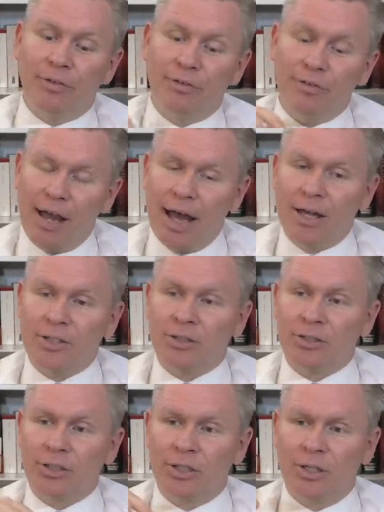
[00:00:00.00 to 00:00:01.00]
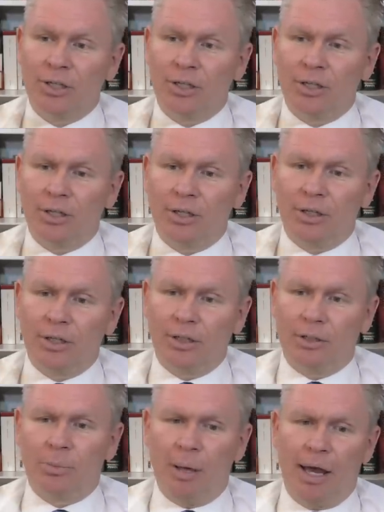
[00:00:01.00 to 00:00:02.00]
fast
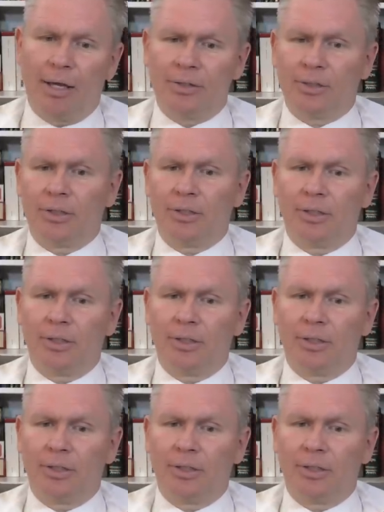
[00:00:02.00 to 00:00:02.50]
is past.